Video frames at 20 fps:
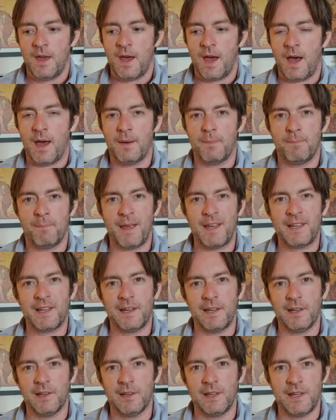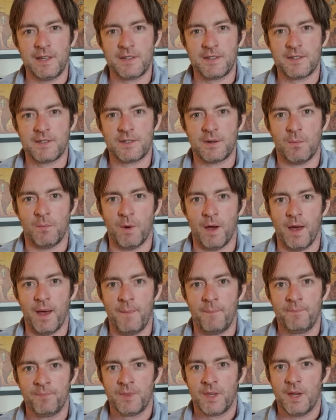and make a little list
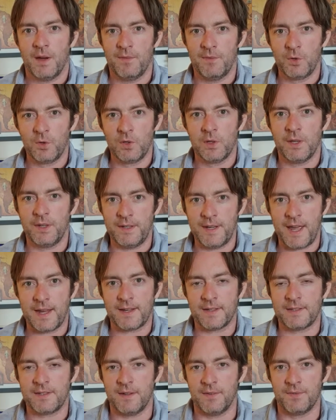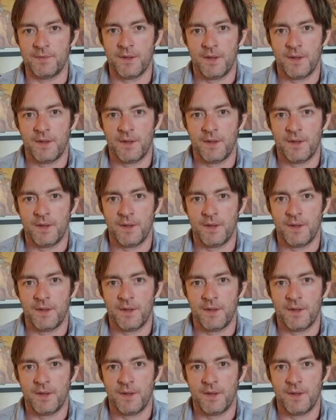somewhere of all the negative,